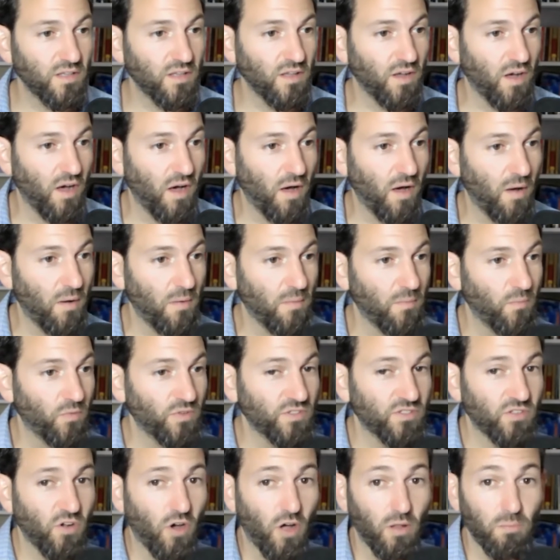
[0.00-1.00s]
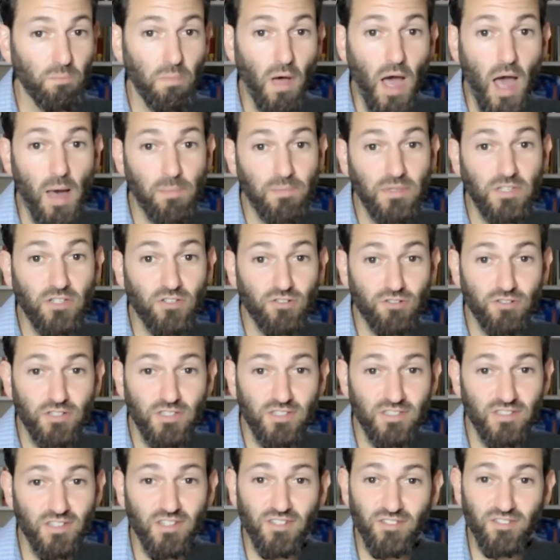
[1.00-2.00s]
what's called poppy
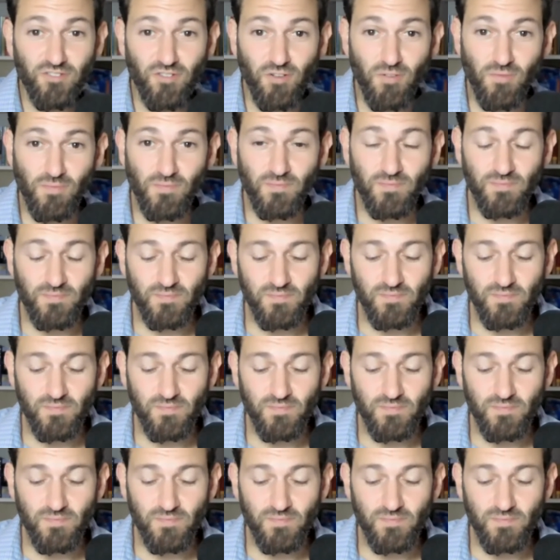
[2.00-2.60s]
tree syndrome.